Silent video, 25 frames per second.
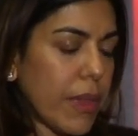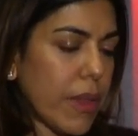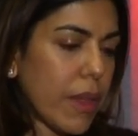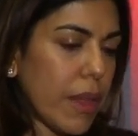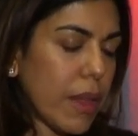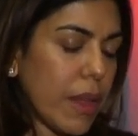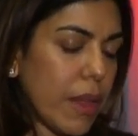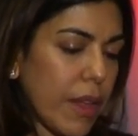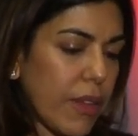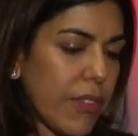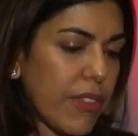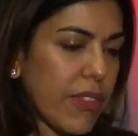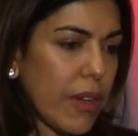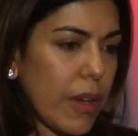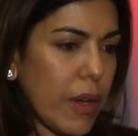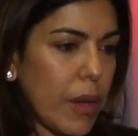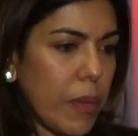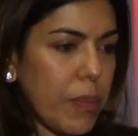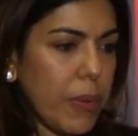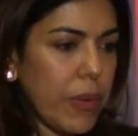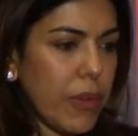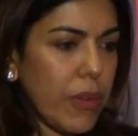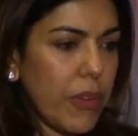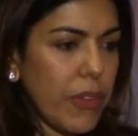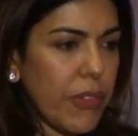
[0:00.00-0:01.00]

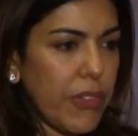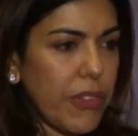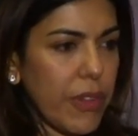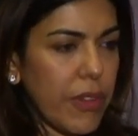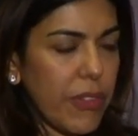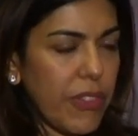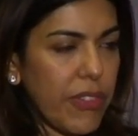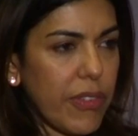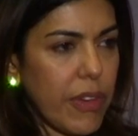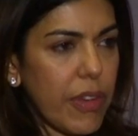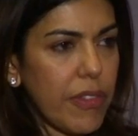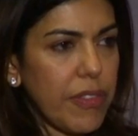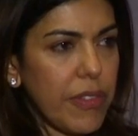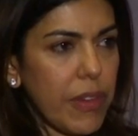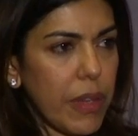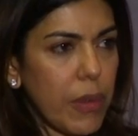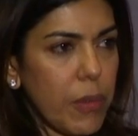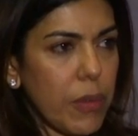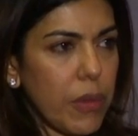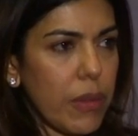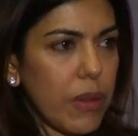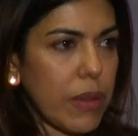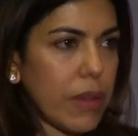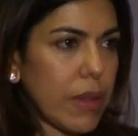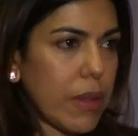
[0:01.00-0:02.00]
examples that Stephanie
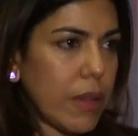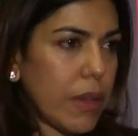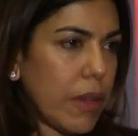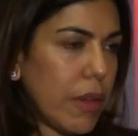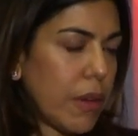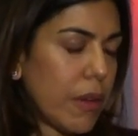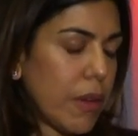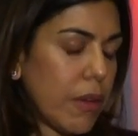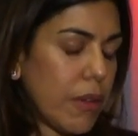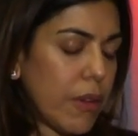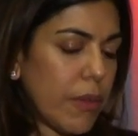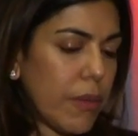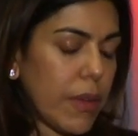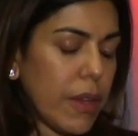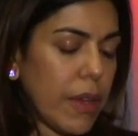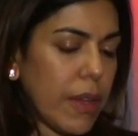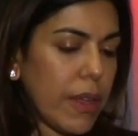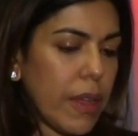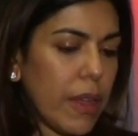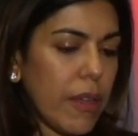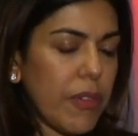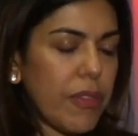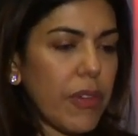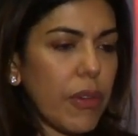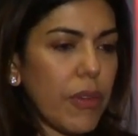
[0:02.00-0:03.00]
will,
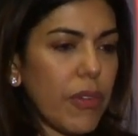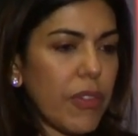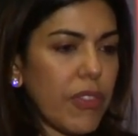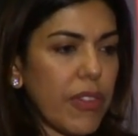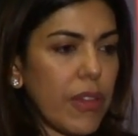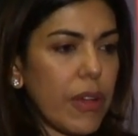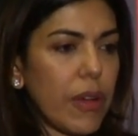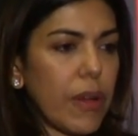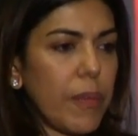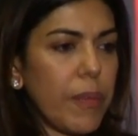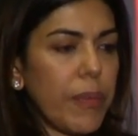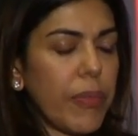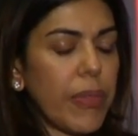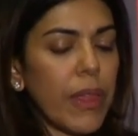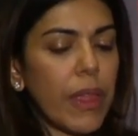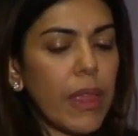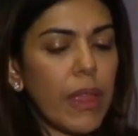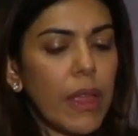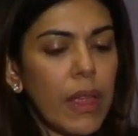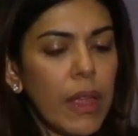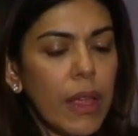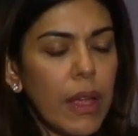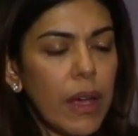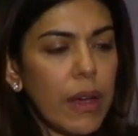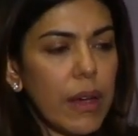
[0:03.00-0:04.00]
give you some
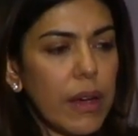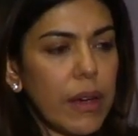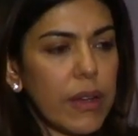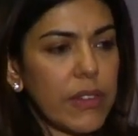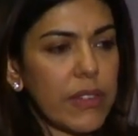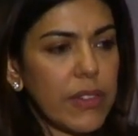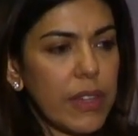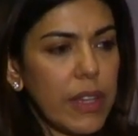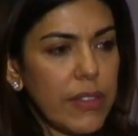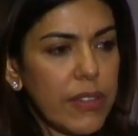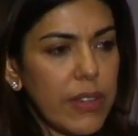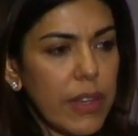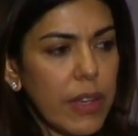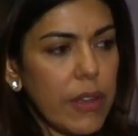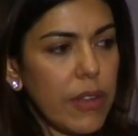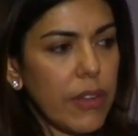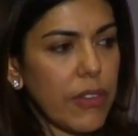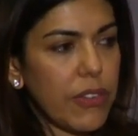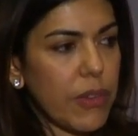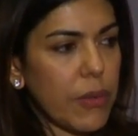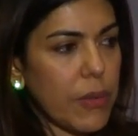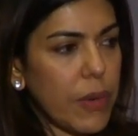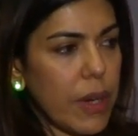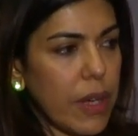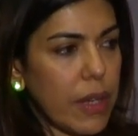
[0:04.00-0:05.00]

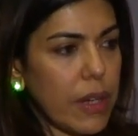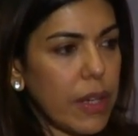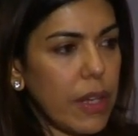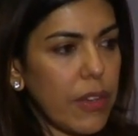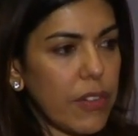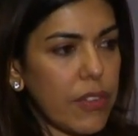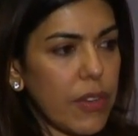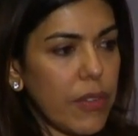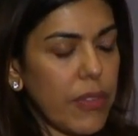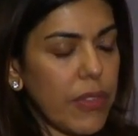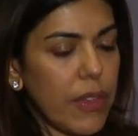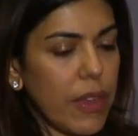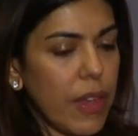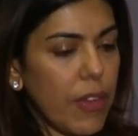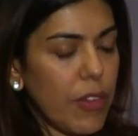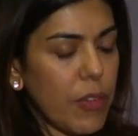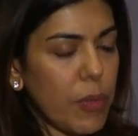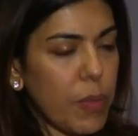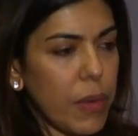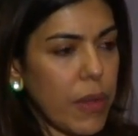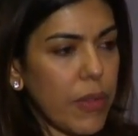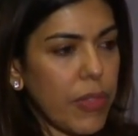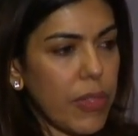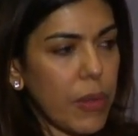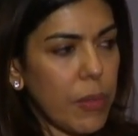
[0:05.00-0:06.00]
details around each of
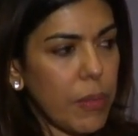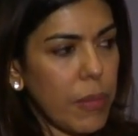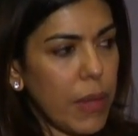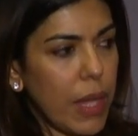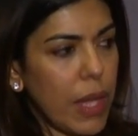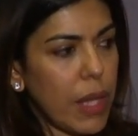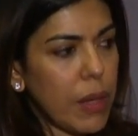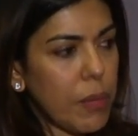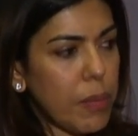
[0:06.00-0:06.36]
these, but the main